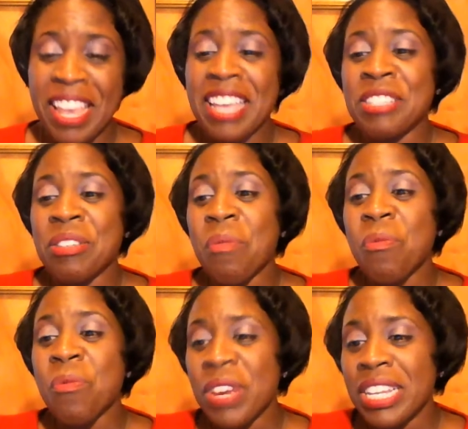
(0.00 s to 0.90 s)
And so
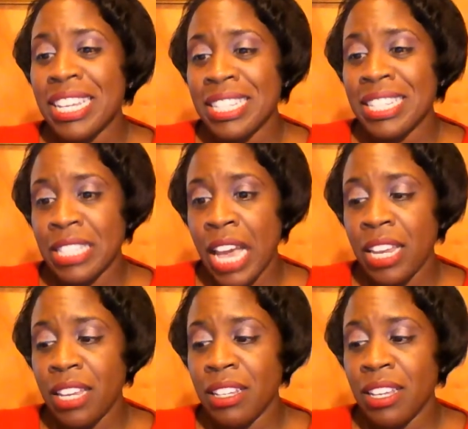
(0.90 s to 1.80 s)
I'm really
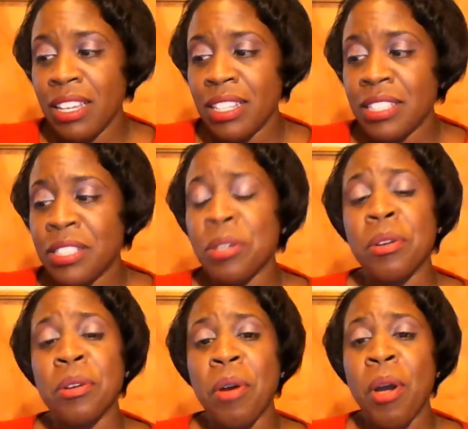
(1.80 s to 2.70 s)
excited
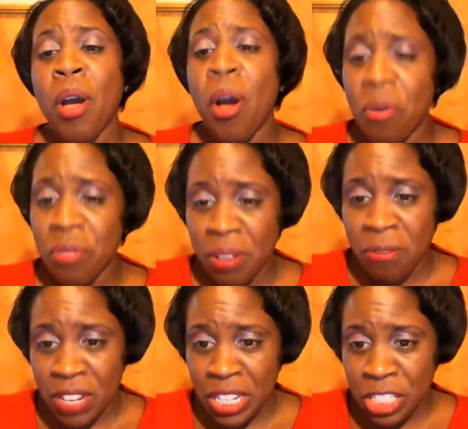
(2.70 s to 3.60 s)
to hopefully
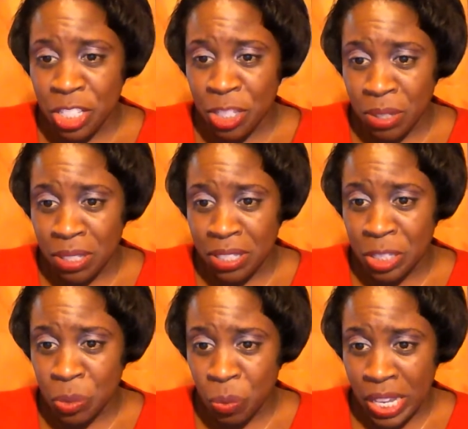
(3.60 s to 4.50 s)
finish this book
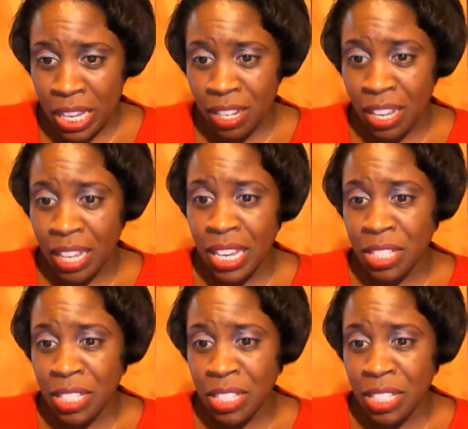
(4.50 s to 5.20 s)
this weekend and get it